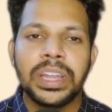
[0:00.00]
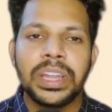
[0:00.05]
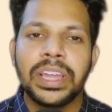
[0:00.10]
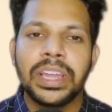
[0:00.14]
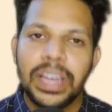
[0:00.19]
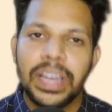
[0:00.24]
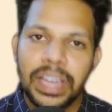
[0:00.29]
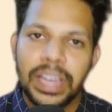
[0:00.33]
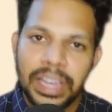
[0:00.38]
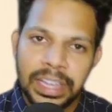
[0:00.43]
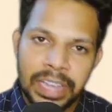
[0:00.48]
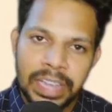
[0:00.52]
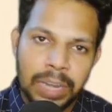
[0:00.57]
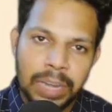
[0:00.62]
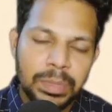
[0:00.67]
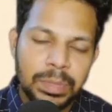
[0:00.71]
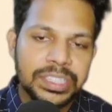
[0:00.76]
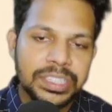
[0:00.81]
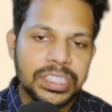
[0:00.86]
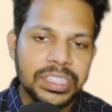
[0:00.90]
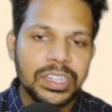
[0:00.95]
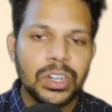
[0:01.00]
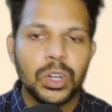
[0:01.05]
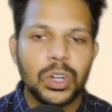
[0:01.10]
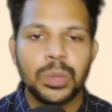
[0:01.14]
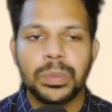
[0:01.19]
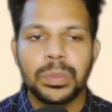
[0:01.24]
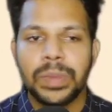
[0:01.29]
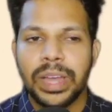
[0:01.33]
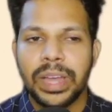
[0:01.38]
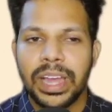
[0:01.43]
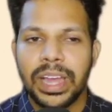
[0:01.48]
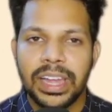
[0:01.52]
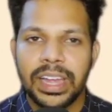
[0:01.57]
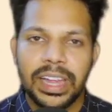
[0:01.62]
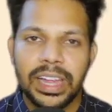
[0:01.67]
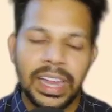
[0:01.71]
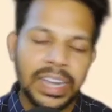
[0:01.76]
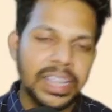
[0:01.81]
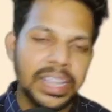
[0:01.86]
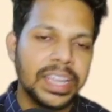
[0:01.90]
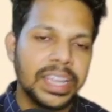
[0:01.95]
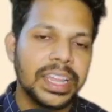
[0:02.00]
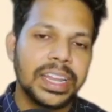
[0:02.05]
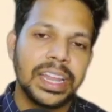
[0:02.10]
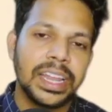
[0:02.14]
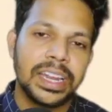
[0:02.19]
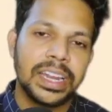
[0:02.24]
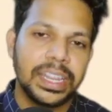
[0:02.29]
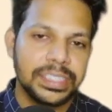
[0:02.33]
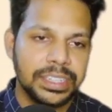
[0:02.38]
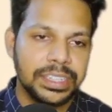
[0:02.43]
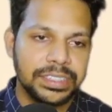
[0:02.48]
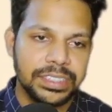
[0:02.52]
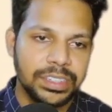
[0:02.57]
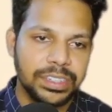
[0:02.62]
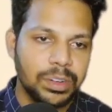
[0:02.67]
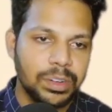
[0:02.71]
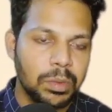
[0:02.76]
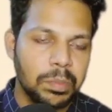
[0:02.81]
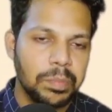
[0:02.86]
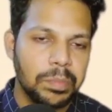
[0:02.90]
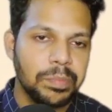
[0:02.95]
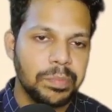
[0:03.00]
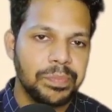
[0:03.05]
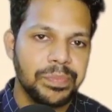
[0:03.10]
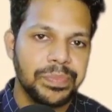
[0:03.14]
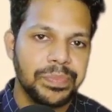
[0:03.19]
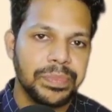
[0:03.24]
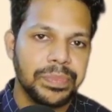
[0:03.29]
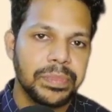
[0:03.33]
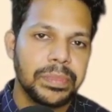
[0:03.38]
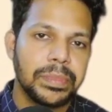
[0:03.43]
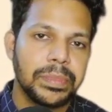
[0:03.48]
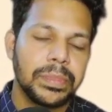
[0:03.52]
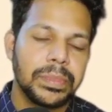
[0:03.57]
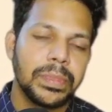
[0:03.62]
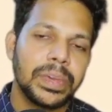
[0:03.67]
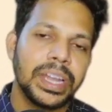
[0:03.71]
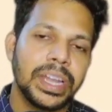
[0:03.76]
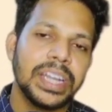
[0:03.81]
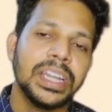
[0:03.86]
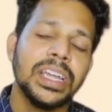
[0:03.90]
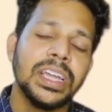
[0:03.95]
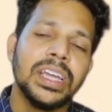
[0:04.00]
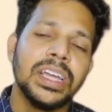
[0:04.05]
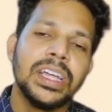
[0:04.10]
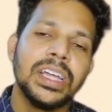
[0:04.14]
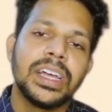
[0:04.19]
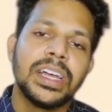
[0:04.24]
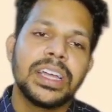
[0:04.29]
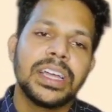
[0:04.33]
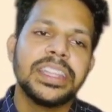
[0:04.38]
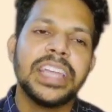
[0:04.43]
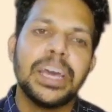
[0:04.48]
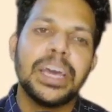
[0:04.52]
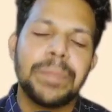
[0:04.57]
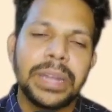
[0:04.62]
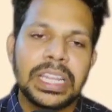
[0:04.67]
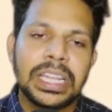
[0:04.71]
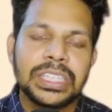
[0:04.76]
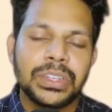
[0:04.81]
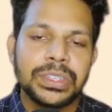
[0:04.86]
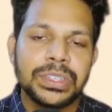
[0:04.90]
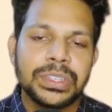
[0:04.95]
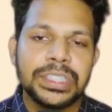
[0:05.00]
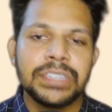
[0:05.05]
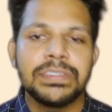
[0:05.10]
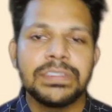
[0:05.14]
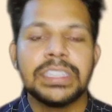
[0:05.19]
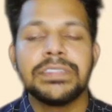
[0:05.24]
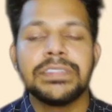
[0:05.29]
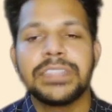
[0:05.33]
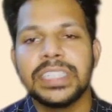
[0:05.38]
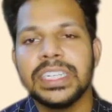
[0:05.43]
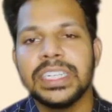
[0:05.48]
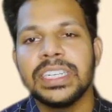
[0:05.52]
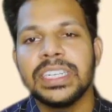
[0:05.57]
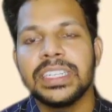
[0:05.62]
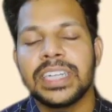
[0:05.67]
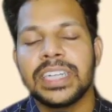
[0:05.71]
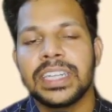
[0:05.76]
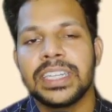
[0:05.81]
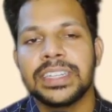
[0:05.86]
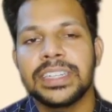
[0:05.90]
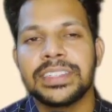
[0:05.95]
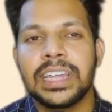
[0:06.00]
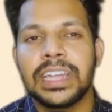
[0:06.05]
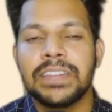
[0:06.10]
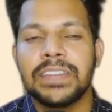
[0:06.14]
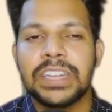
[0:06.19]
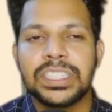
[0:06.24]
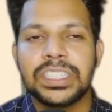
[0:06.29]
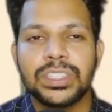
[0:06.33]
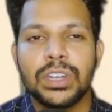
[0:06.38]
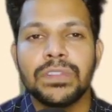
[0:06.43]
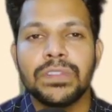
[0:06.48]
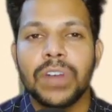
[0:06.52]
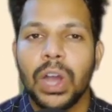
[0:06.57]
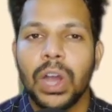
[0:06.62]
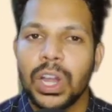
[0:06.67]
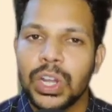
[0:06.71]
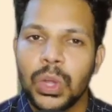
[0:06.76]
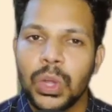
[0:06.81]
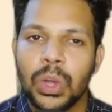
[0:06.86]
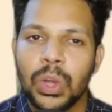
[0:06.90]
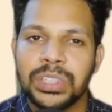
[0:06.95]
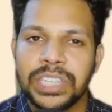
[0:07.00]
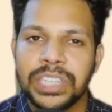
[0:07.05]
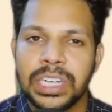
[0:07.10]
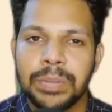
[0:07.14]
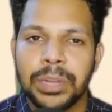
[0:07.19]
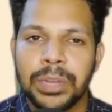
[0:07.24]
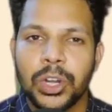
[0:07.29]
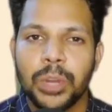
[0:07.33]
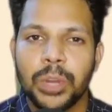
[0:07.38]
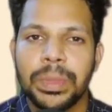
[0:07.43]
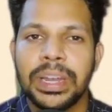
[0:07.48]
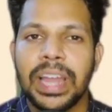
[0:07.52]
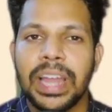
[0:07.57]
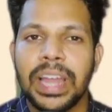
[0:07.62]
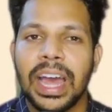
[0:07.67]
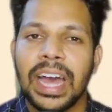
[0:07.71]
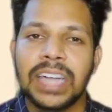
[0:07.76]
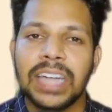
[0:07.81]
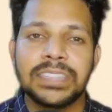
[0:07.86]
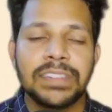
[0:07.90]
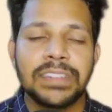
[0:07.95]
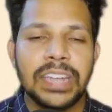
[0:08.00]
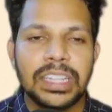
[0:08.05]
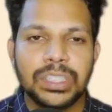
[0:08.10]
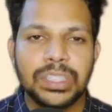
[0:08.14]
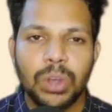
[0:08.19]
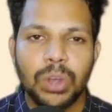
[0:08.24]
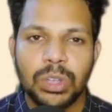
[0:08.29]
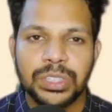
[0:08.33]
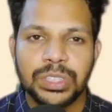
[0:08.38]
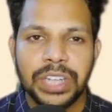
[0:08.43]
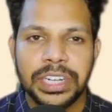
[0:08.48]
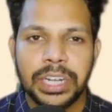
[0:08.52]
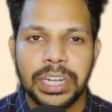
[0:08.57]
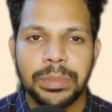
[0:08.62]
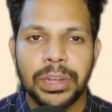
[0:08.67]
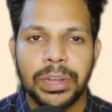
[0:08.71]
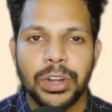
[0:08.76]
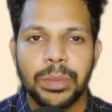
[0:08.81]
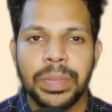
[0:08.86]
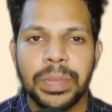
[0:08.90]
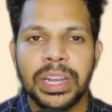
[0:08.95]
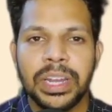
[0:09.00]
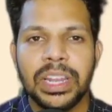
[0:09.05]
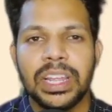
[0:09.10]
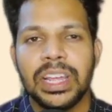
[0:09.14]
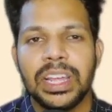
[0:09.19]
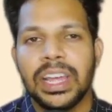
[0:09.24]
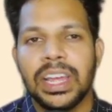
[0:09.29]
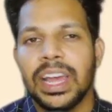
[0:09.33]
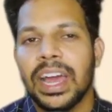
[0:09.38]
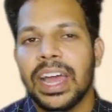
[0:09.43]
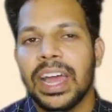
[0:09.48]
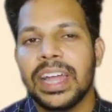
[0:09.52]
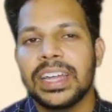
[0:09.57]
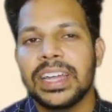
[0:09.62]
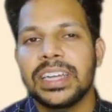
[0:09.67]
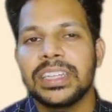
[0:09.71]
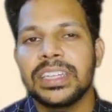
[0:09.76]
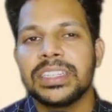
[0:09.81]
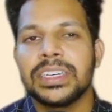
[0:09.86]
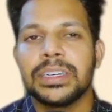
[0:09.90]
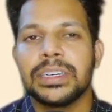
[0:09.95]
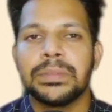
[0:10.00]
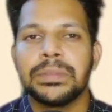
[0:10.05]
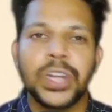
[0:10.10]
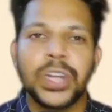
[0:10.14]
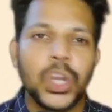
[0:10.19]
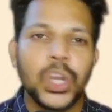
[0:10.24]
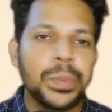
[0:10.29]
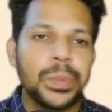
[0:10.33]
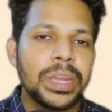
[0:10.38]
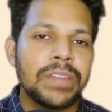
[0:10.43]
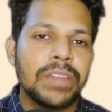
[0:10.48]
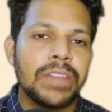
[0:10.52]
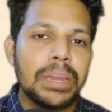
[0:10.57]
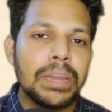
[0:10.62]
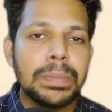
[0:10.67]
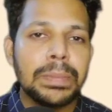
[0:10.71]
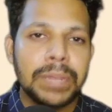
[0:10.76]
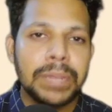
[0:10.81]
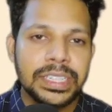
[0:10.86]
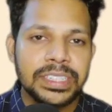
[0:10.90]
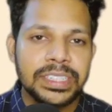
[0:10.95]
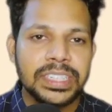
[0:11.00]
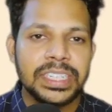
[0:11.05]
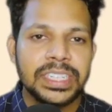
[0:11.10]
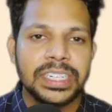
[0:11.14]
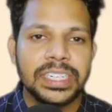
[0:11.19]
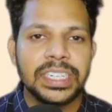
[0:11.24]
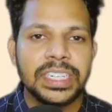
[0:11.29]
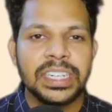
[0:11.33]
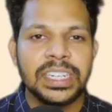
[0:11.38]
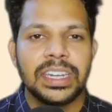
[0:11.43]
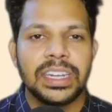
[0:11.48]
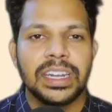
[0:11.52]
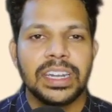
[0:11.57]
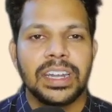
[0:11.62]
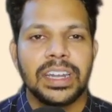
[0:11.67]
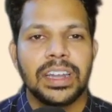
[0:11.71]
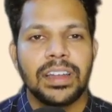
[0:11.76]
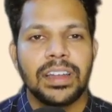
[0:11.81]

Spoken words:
or Gilbert syndrome and Crigler-Najjar syndrome. Alright. In the hepatic jaundice, we've seen that there is elevation of unconjugated bilirubin as well as conjugated bilirubin, and the bilirubin will be present here,